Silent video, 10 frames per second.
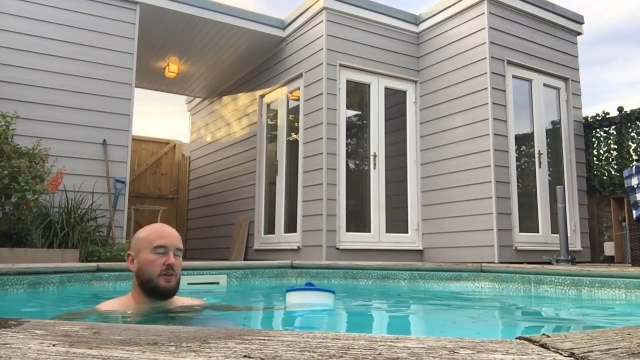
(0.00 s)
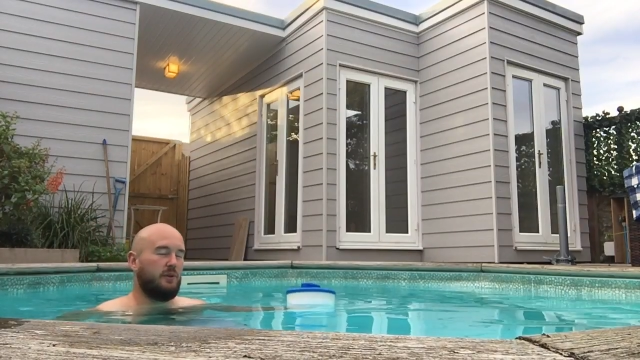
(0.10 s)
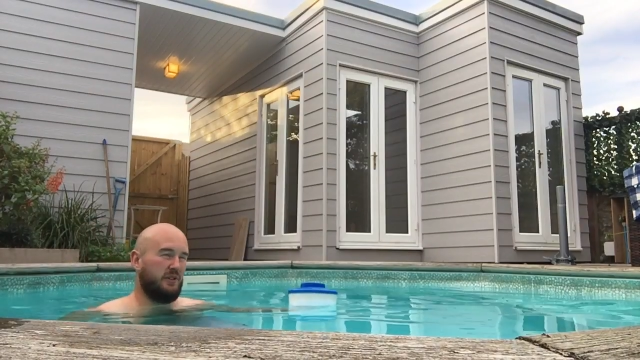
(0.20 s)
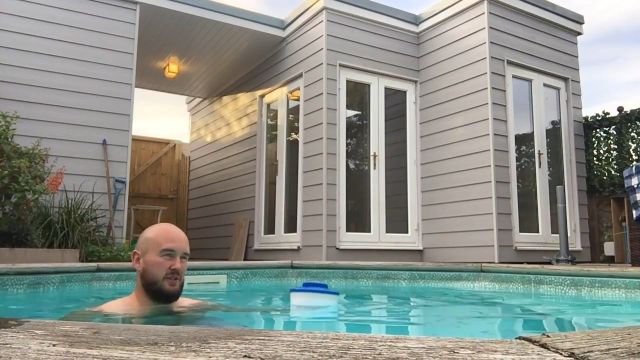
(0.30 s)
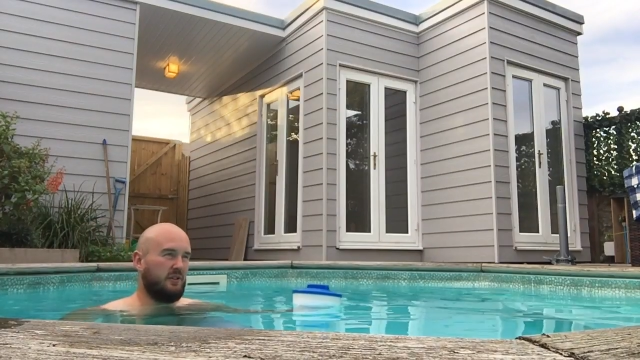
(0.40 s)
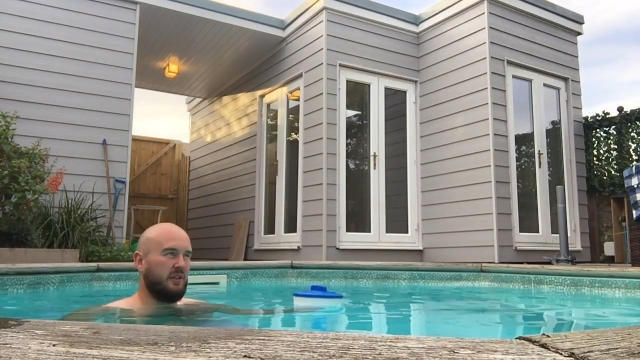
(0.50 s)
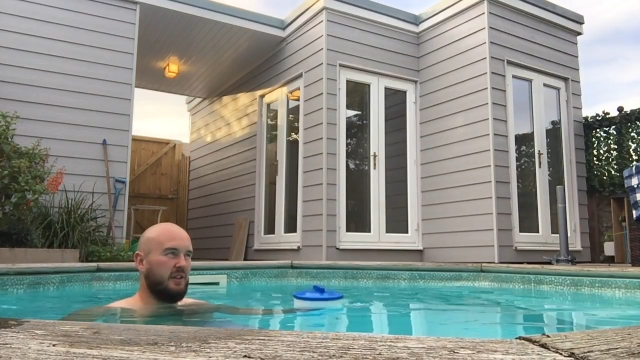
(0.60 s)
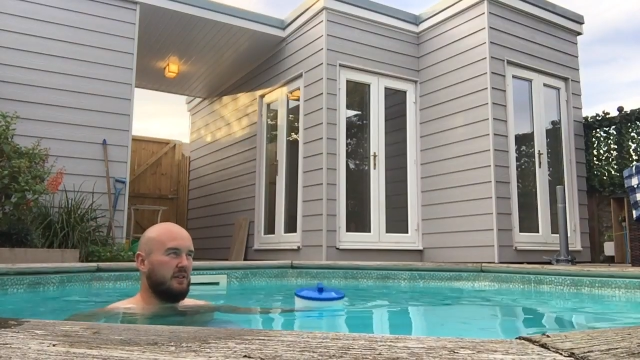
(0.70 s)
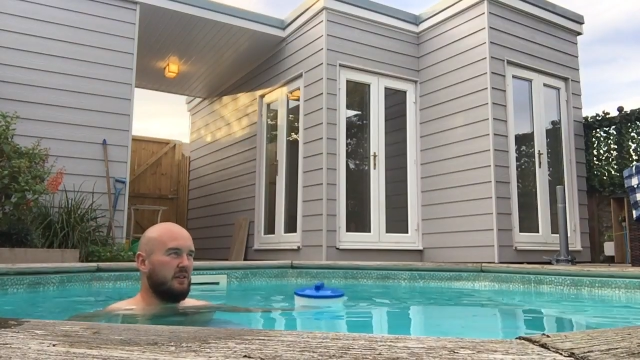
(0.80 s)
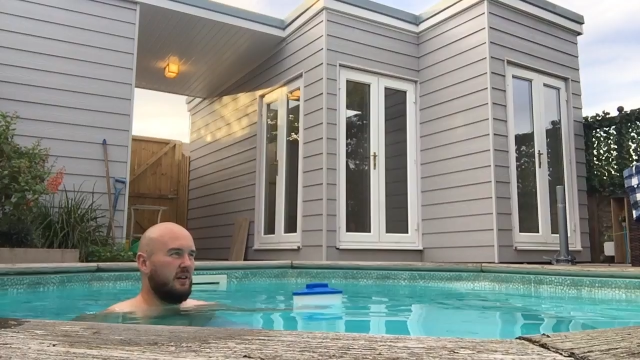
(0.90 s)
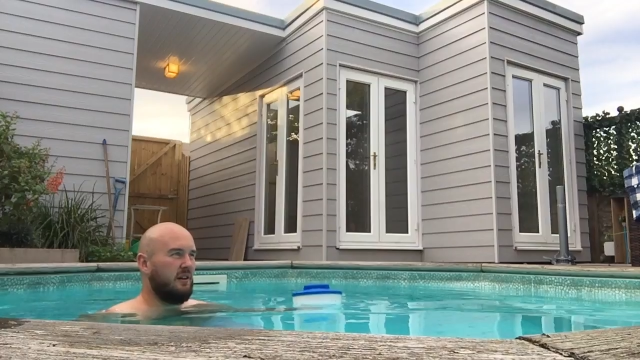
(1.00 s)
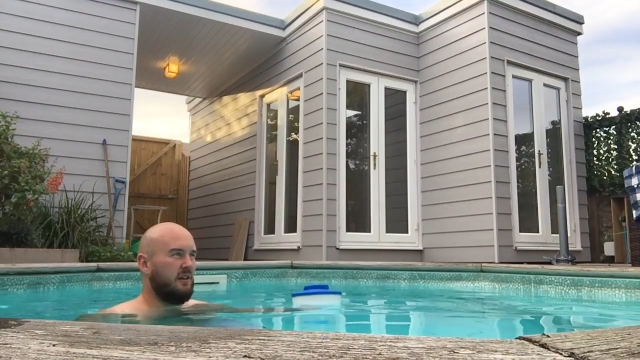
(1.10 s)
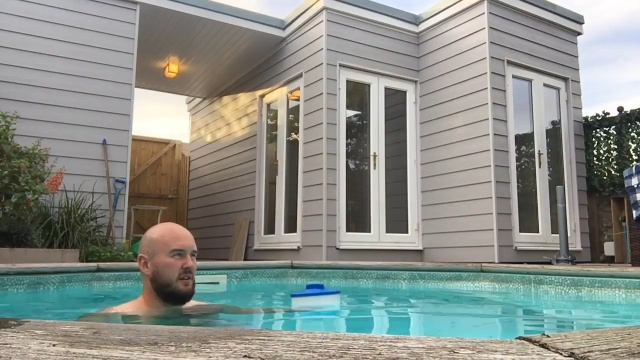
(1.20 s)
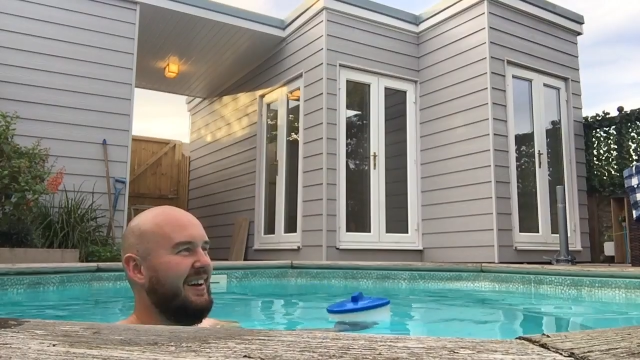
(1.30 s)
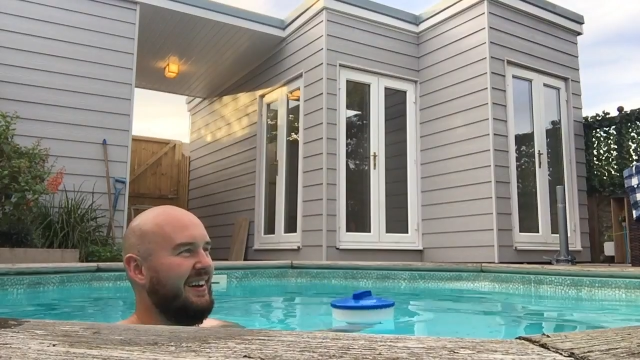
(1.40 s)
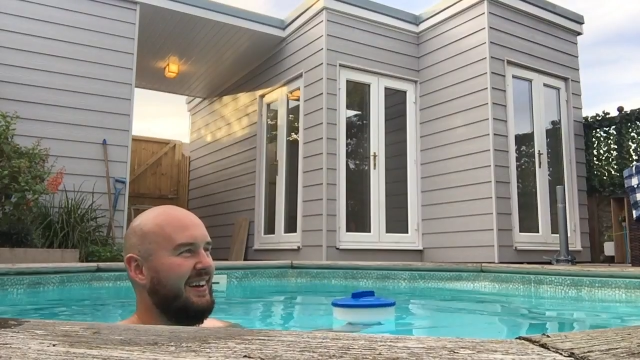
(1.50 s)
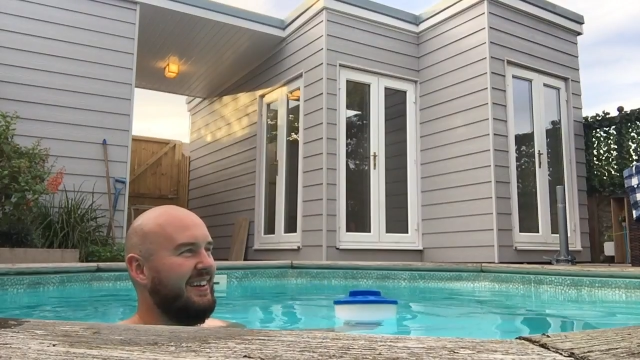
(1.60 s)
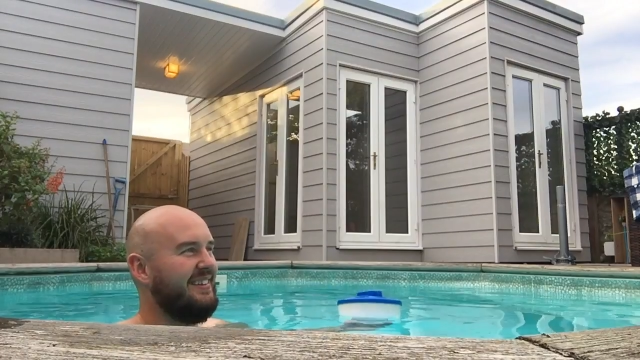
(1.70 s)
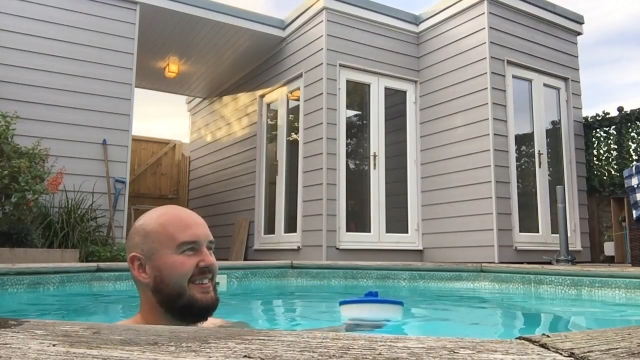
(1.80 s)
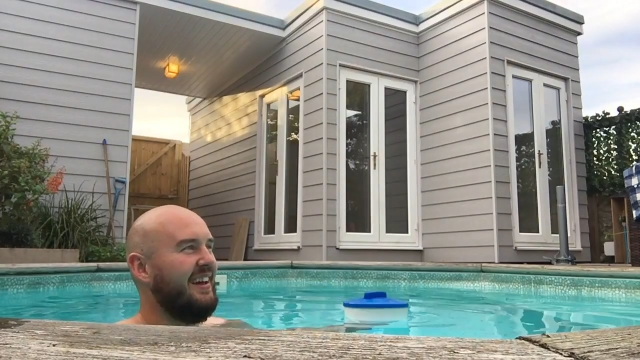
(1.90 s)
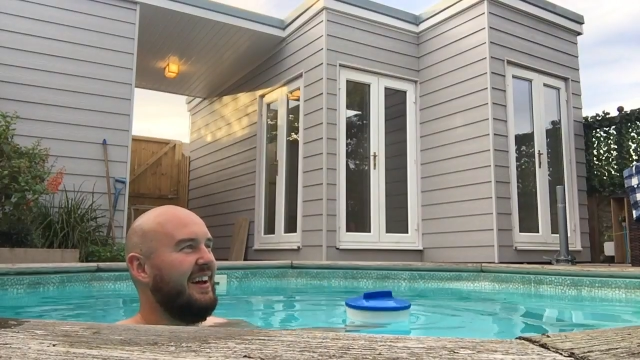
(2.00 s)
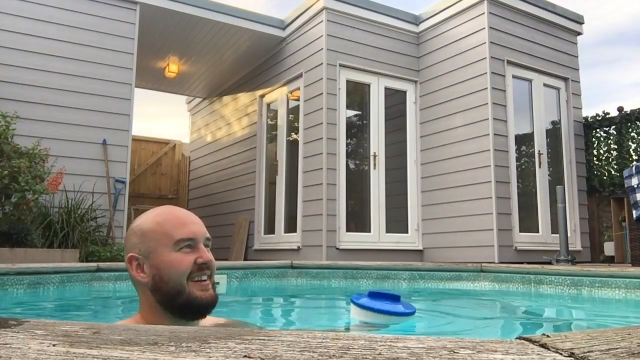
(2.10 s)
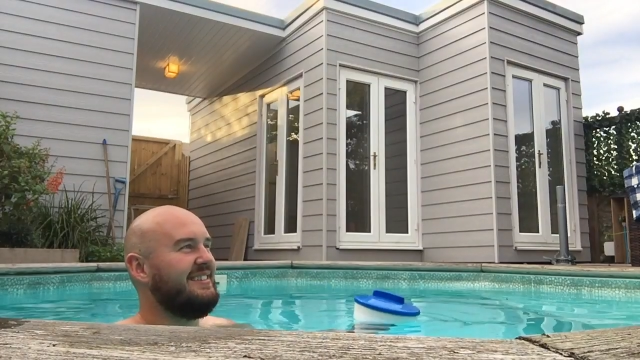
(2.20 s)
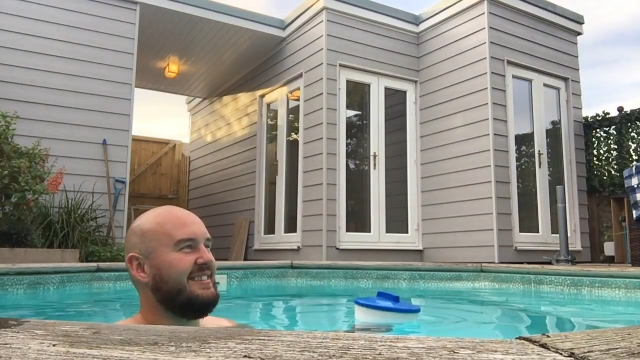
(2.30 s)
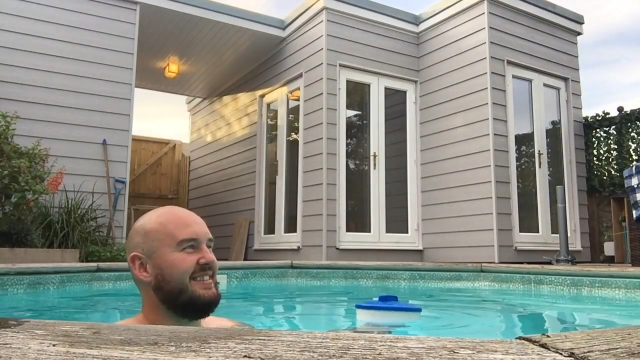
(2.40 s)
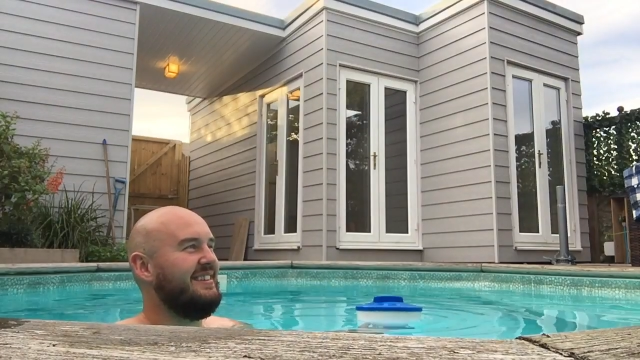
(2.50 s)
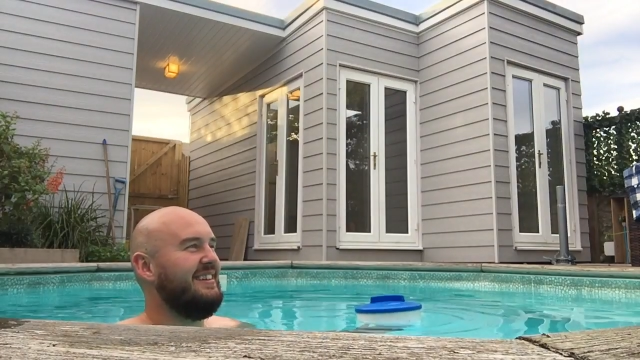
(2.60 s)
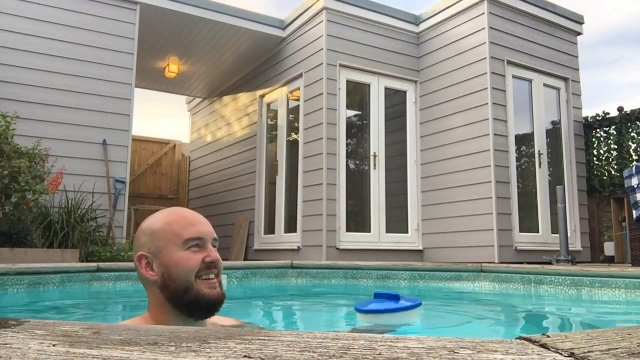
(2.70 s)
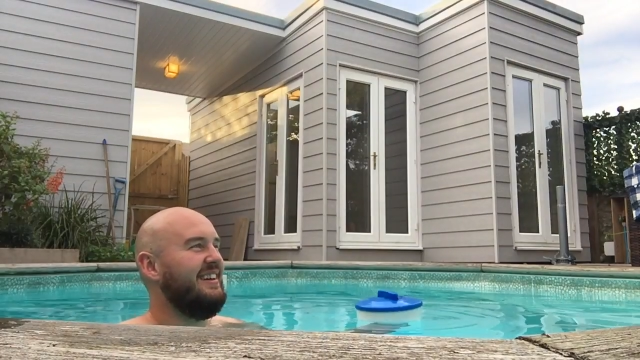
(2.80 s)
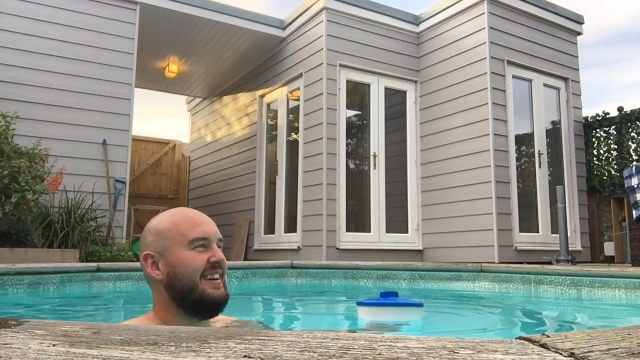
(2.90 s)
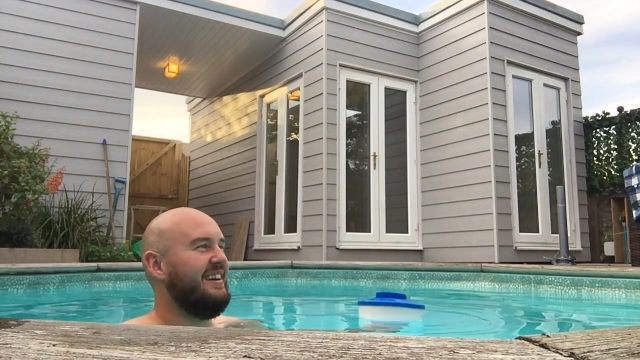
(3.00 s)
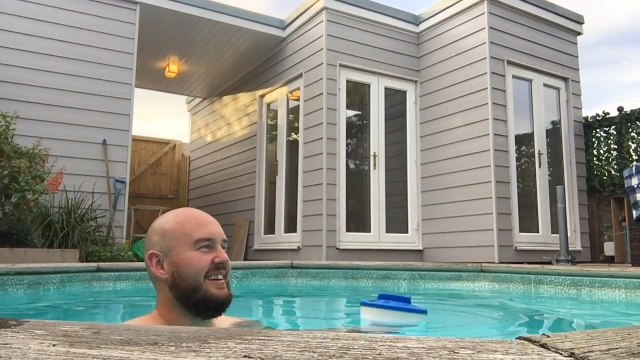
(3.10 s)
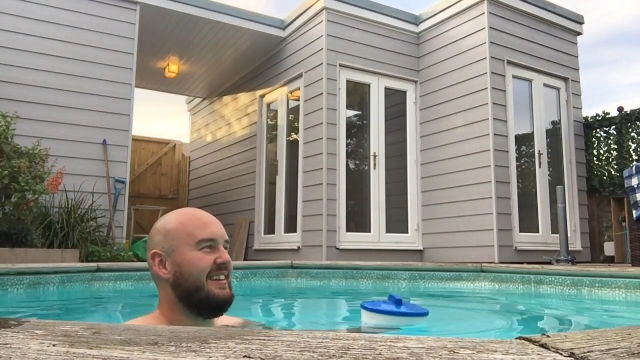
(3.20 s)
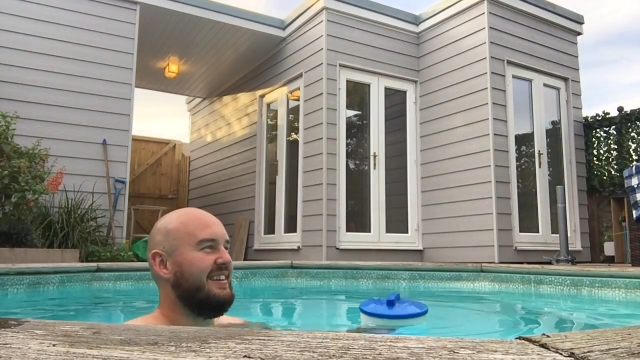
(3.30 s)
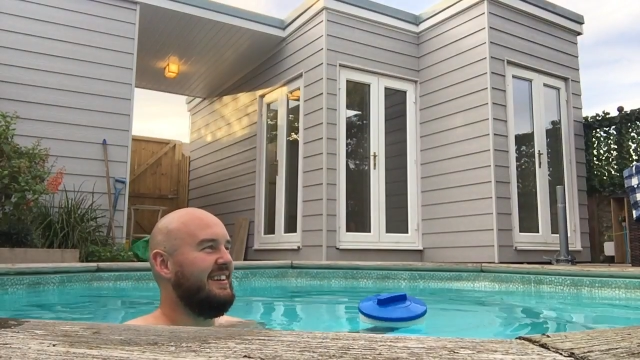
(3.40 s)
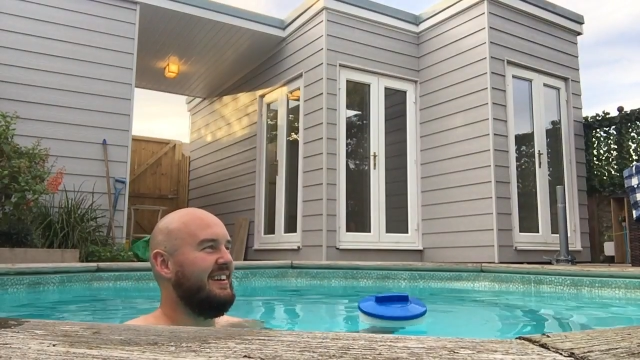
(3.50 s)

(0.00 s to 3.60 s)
we took the little car. Dex, I love Dex. you, but you. Ow, out, ow!